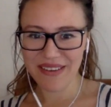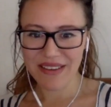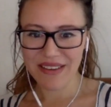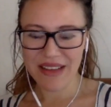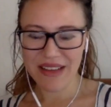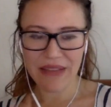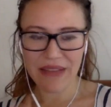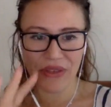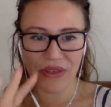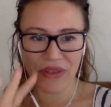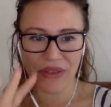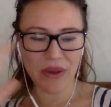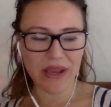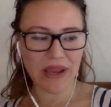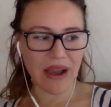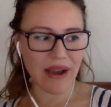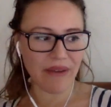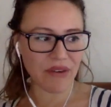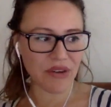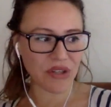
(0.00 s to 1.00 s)
I think we
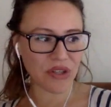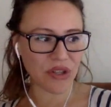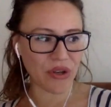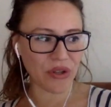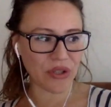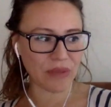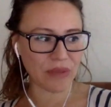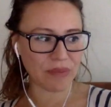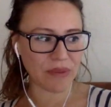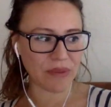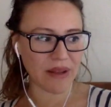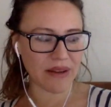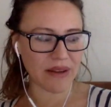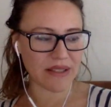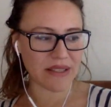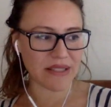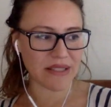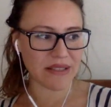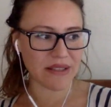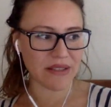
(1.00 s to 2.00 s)
covered all the
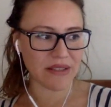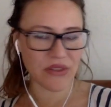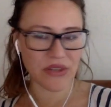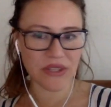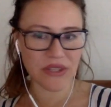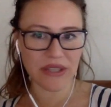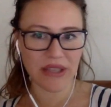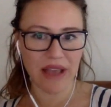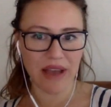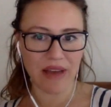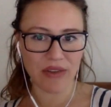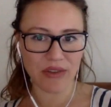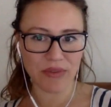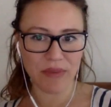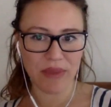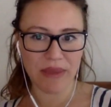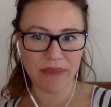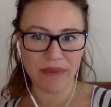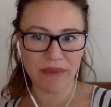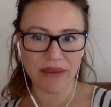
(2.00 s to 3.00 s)
planets in the third house.
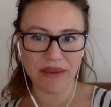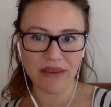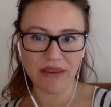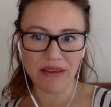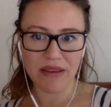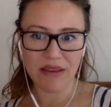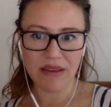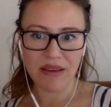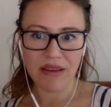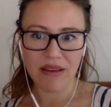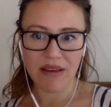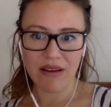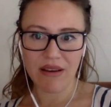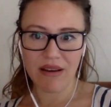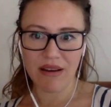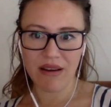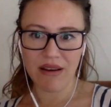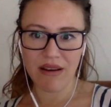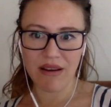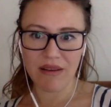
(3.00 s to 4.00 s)
Maybe,
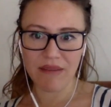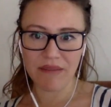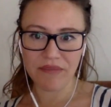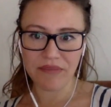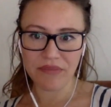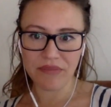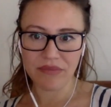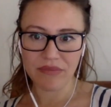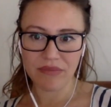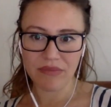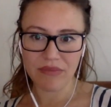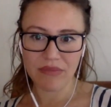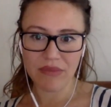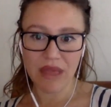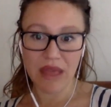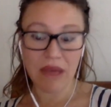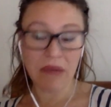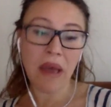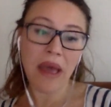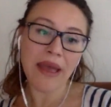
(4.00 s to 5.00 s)
and
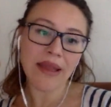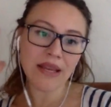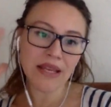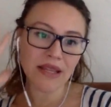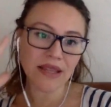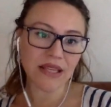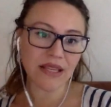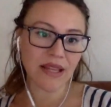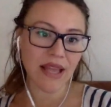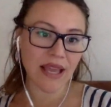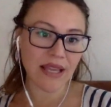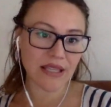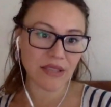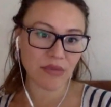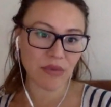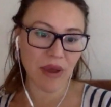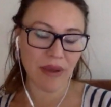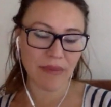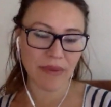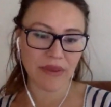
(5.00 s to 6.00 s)
in the next
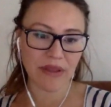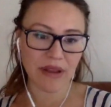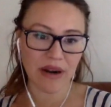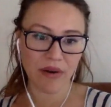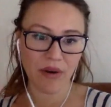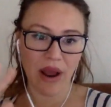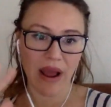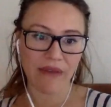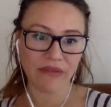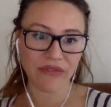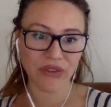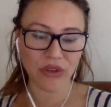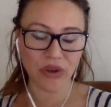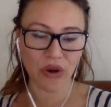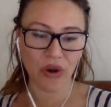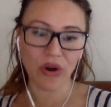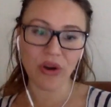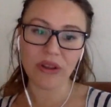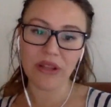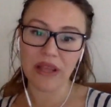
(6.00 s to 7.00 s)
webinar after
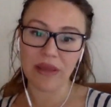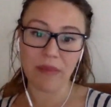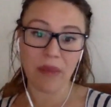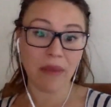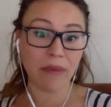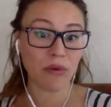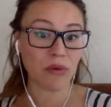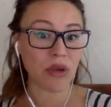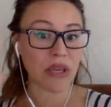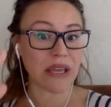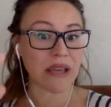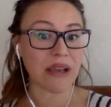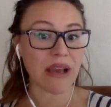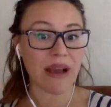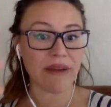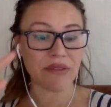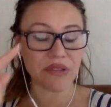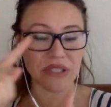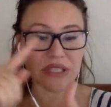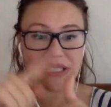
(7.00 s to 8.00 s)
holiday, maybe we can
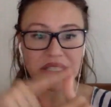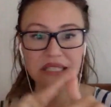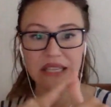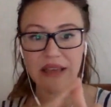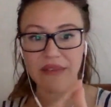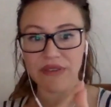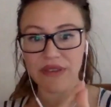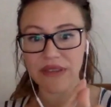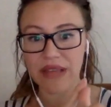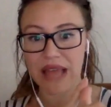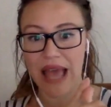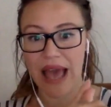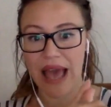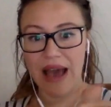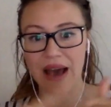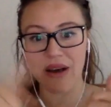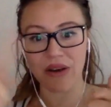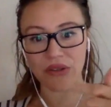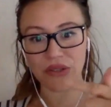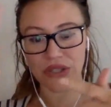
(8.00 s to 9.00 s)
cover the seventh
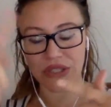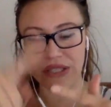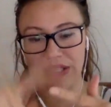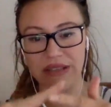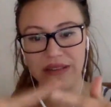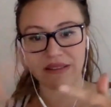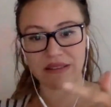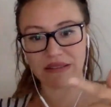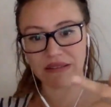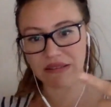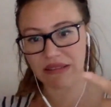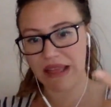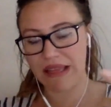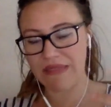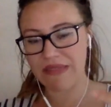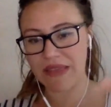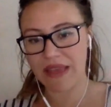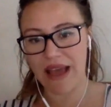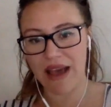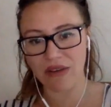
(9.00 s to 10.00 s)
house and
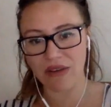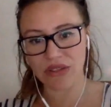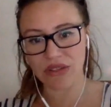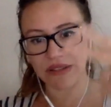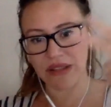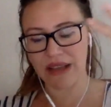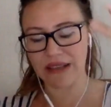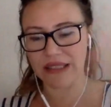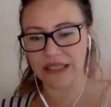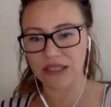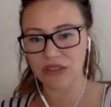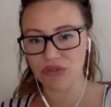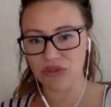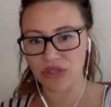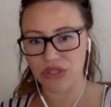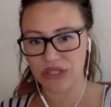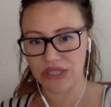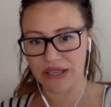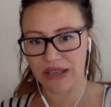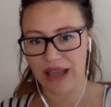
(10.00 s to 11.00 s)
10th house and other
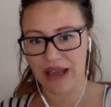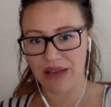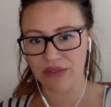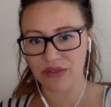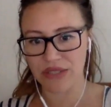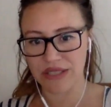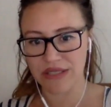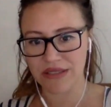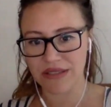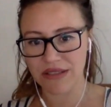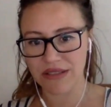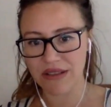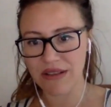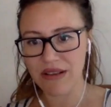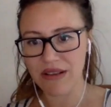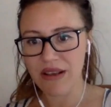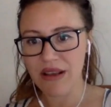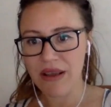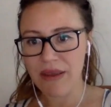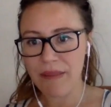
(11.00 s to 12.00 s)
interesting houses.
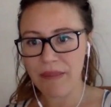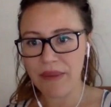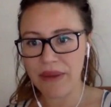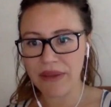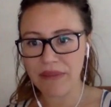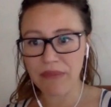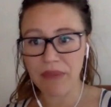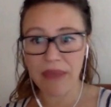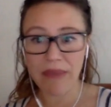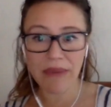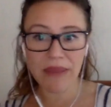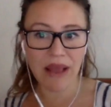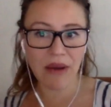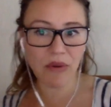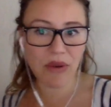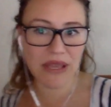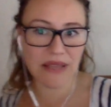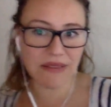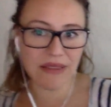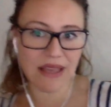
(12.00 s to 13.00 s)
But maybe now
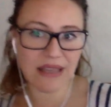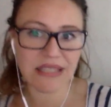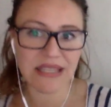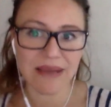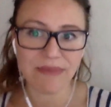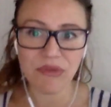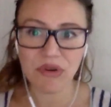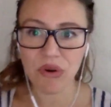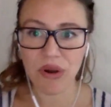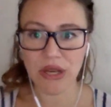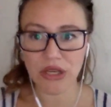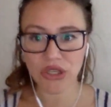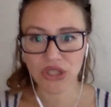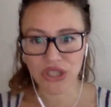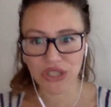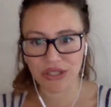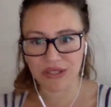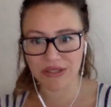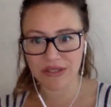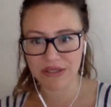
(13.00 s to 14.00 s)
we can take some
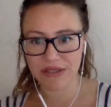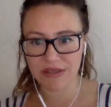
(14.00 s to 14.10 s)
questions.